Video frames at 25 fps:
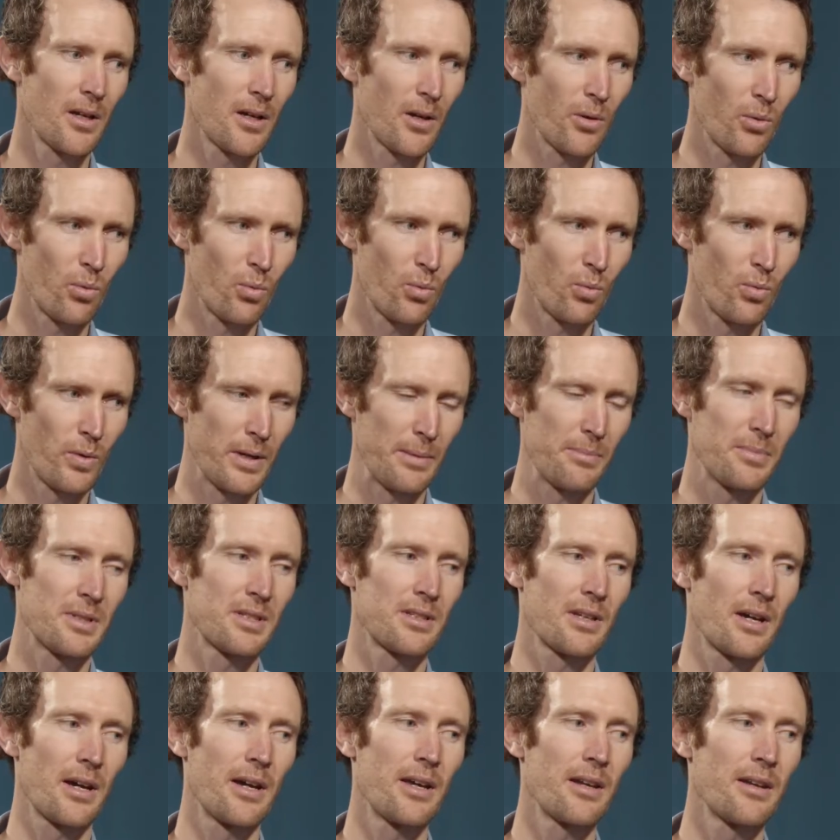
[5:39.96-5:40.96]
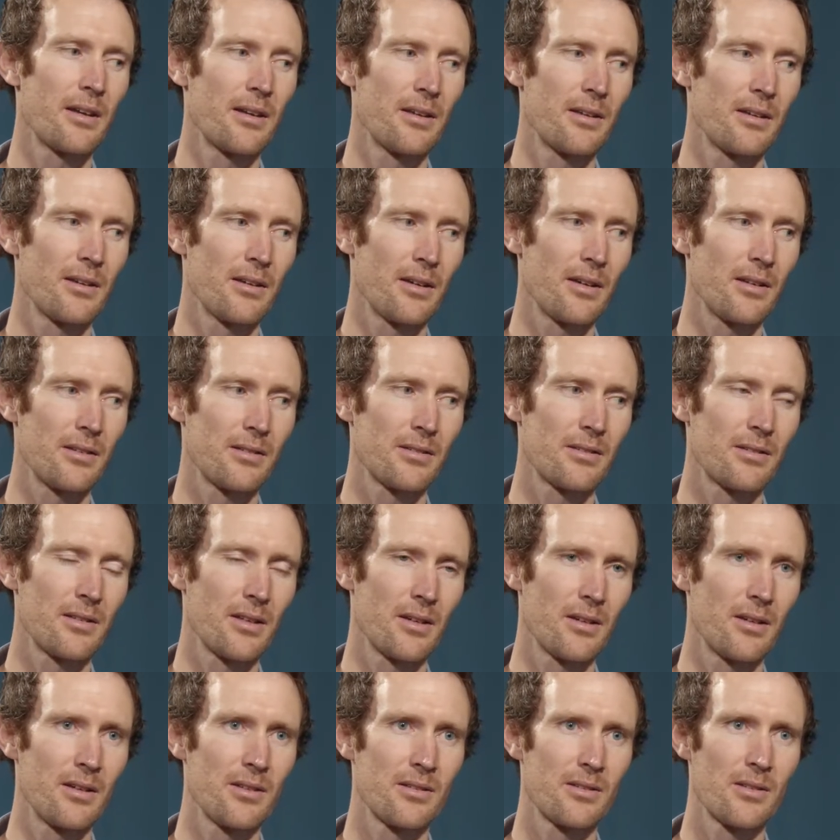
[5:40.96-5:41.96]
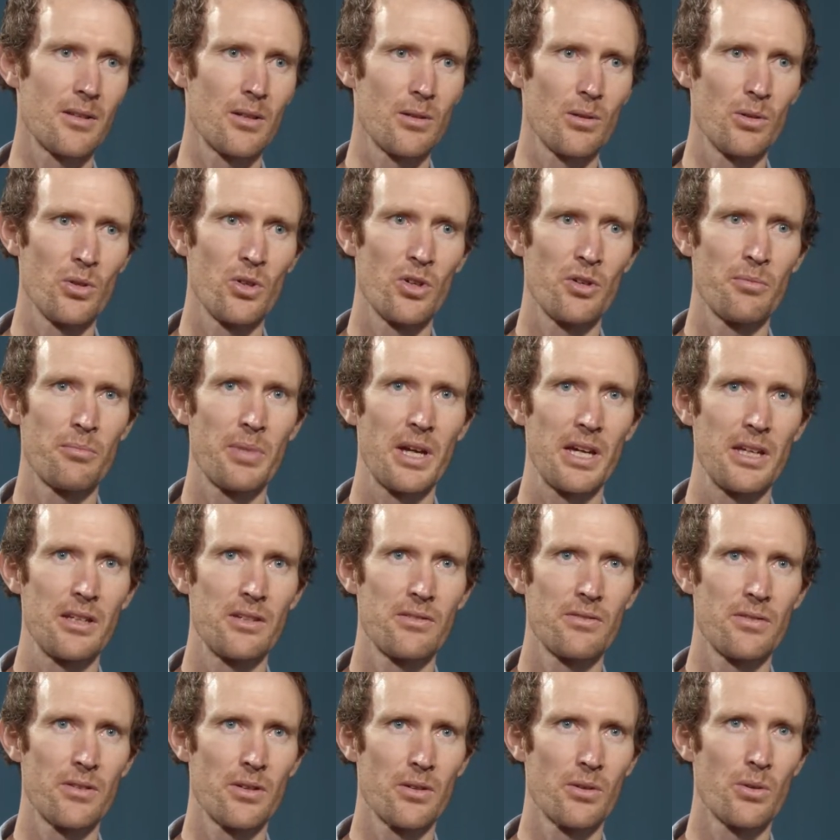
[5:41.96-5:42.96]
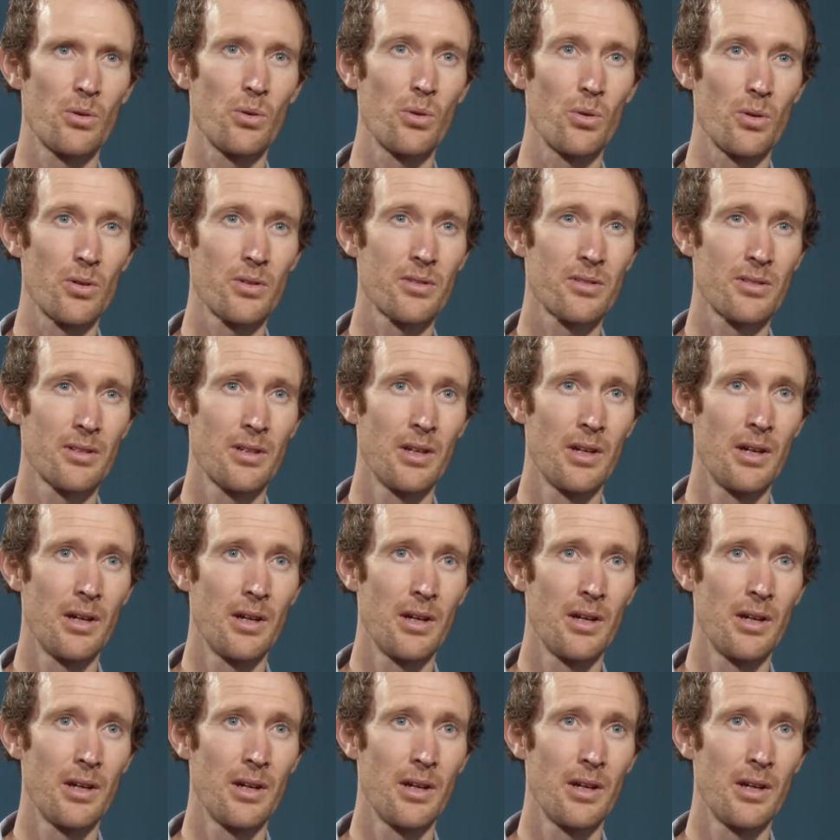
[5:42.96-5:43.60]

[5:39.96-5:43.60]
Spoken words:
a website. It's the Learn page for the course.